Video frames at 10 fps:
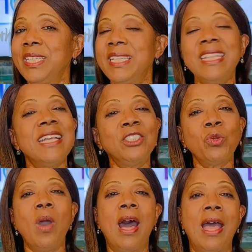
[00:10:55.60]
That's
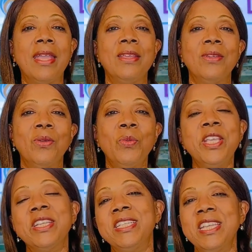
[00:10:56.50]
why we
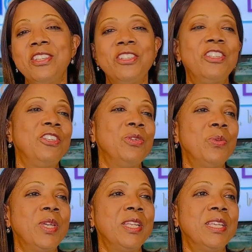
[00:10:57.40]
continue to
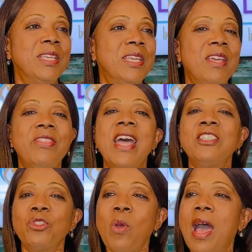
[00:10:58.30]
do it.
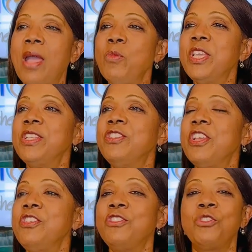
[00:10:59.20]
That's why we
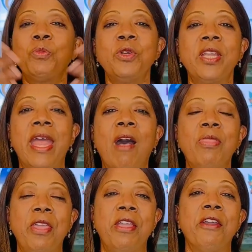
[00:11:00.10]
continue to put it
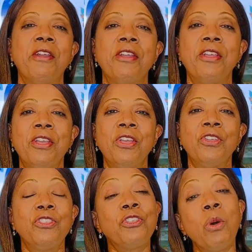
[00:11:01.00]
out there,
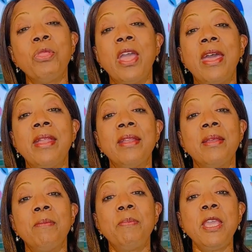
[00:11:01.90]
so that
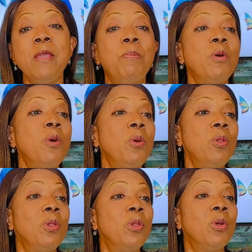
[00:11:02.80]
people
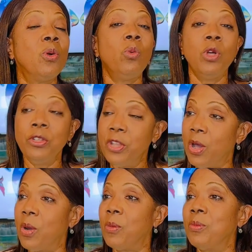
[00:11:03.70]
will
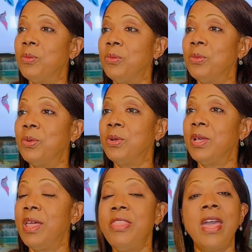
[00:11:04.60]
know
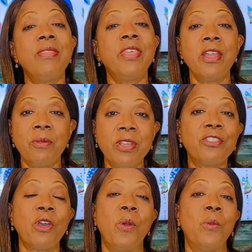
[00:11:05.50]
that there
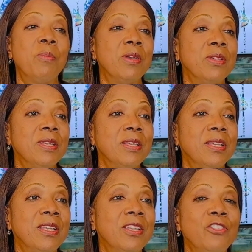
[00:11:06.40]
is hope.
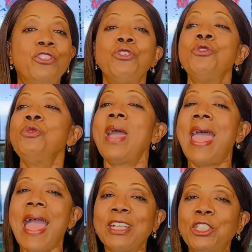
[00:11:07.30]
To
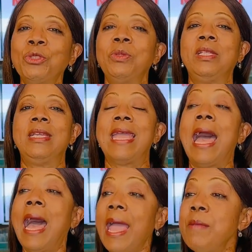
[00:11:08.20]
actually,
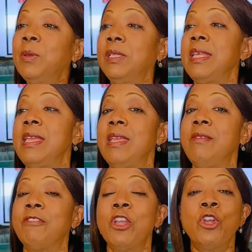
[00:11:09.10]
I
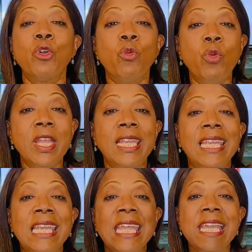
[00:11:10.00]
believe,
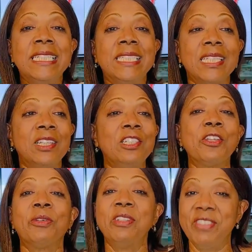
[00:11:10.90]
release a
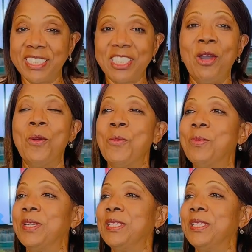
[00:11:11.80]
little of this hope